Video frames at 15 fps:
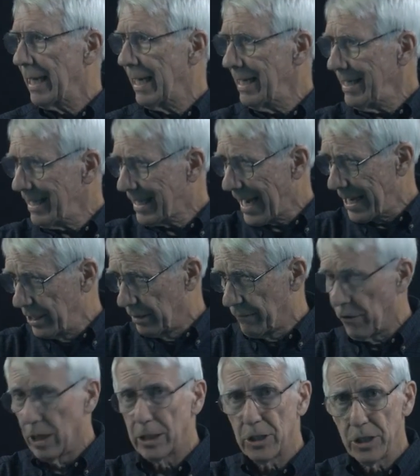indicator
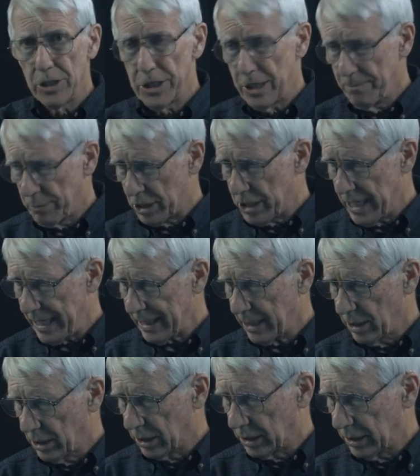functions in
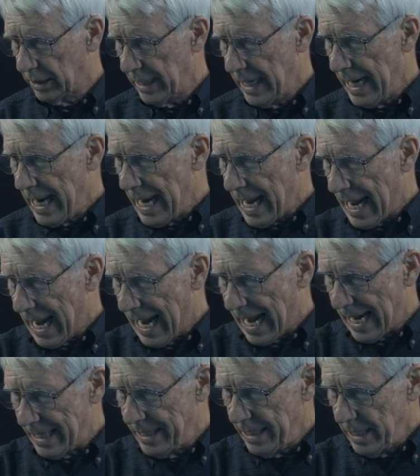particular,
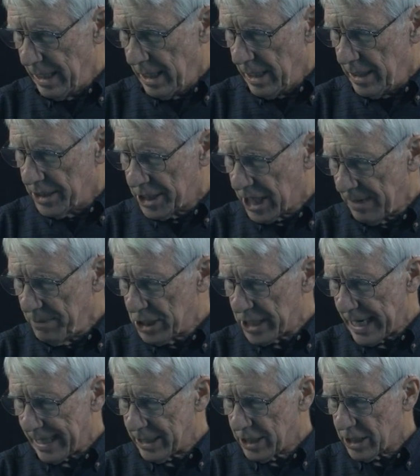and
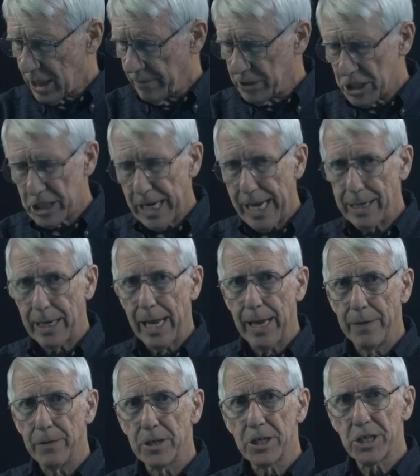subsets of a set
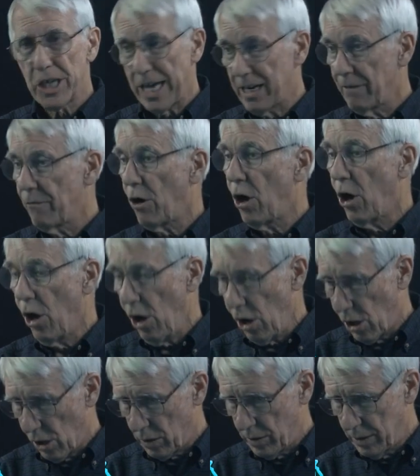and the set of
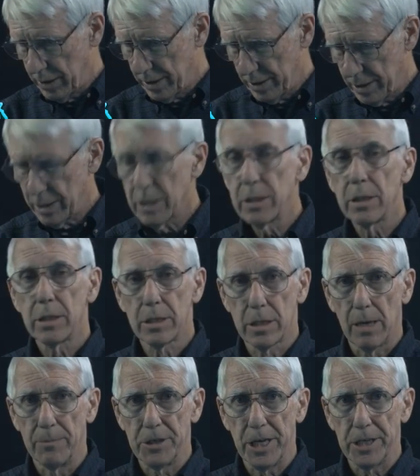all
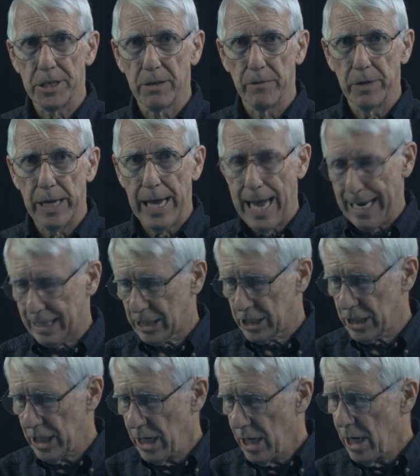subsets of X,